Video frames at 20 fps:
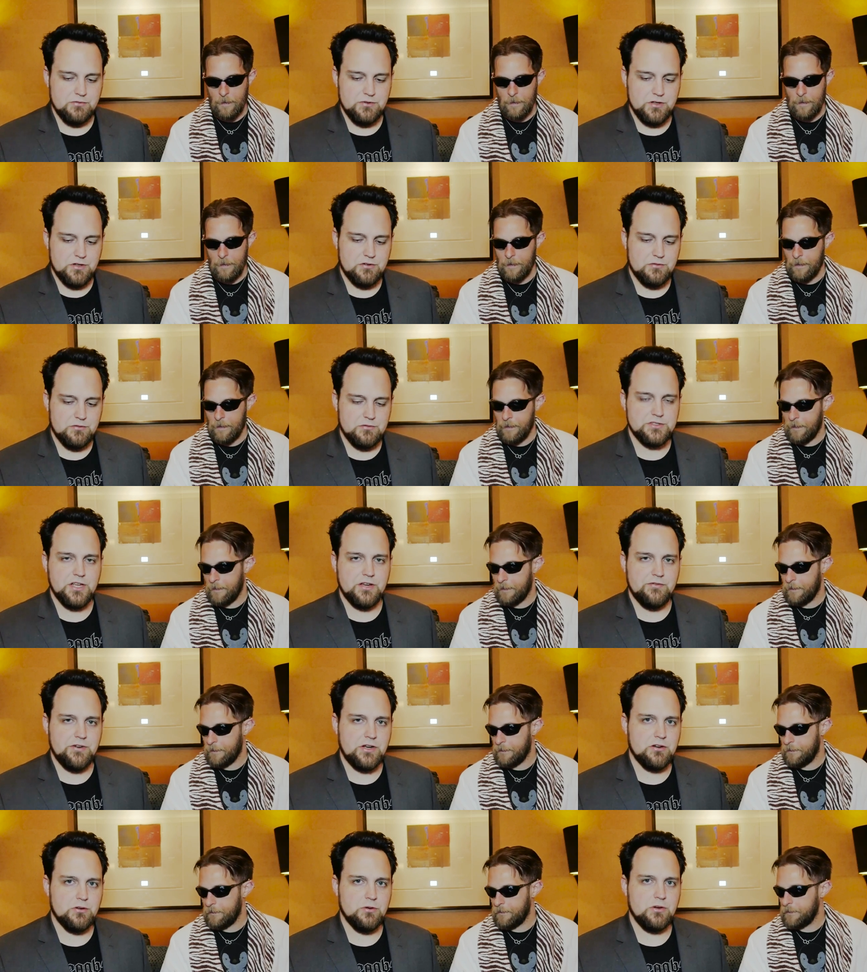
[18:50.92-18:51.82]
Speaker 1: their, their
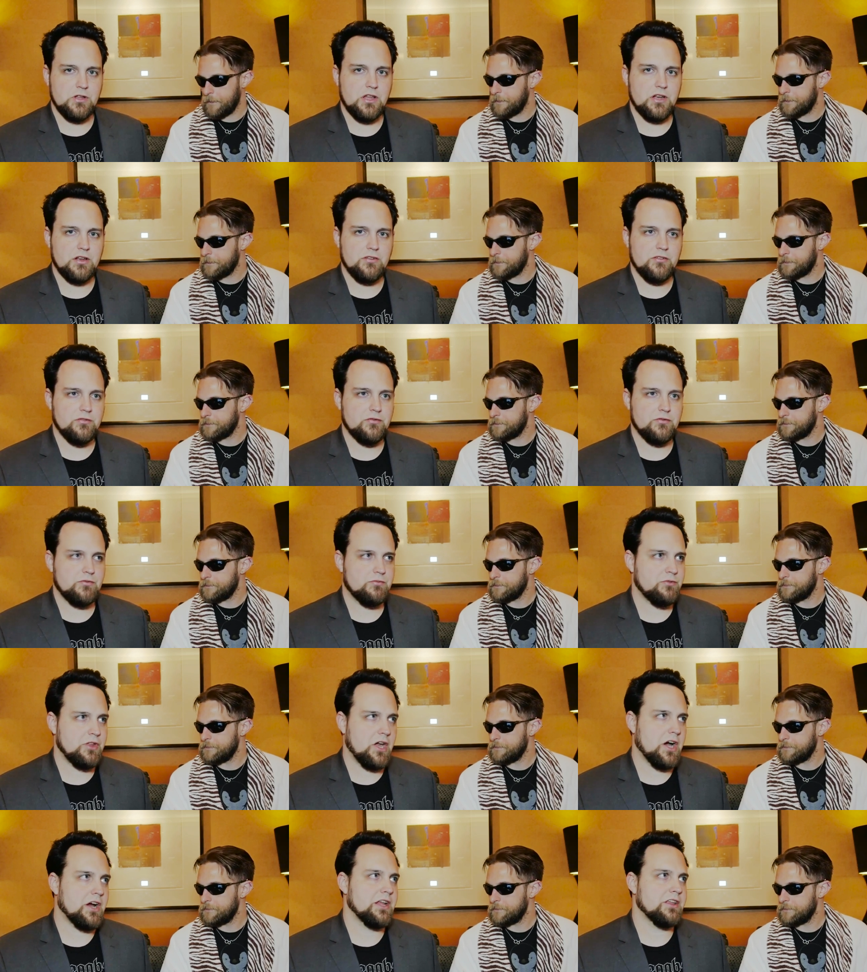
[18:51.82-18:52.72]
stuff here to a lot of
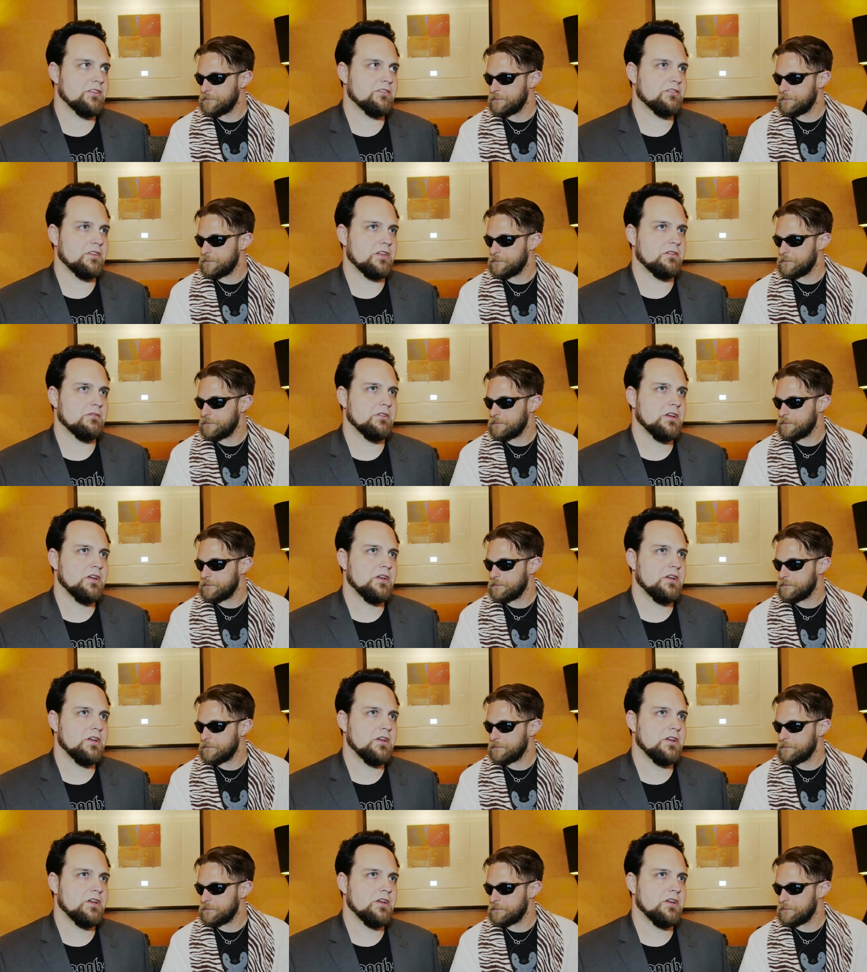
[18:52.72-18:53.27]
the audience that